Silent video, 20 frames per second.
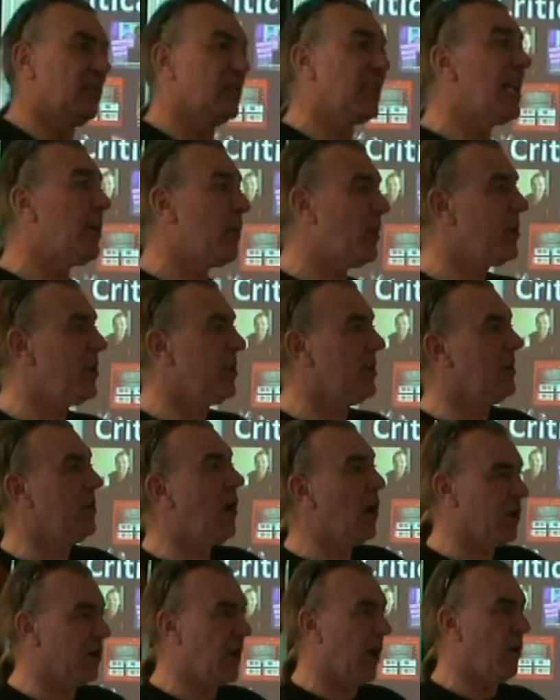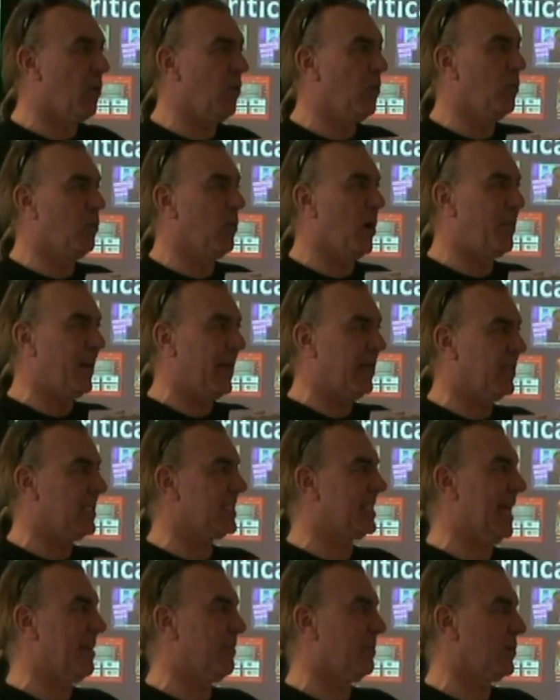Does anyone not know about the
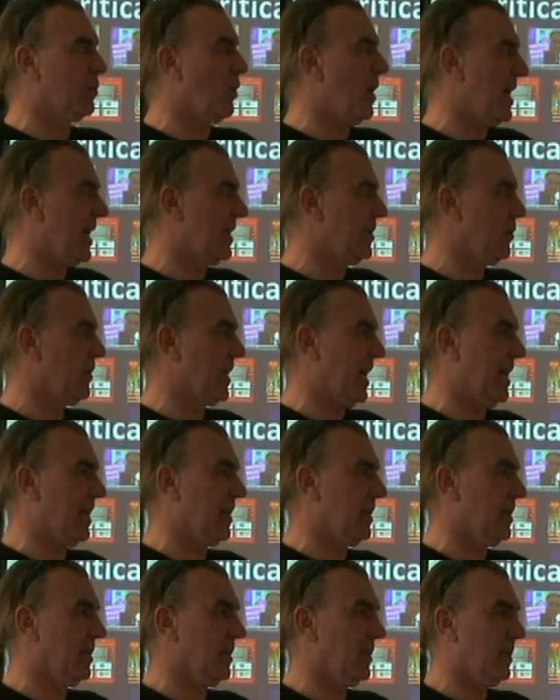stamps, why I do that?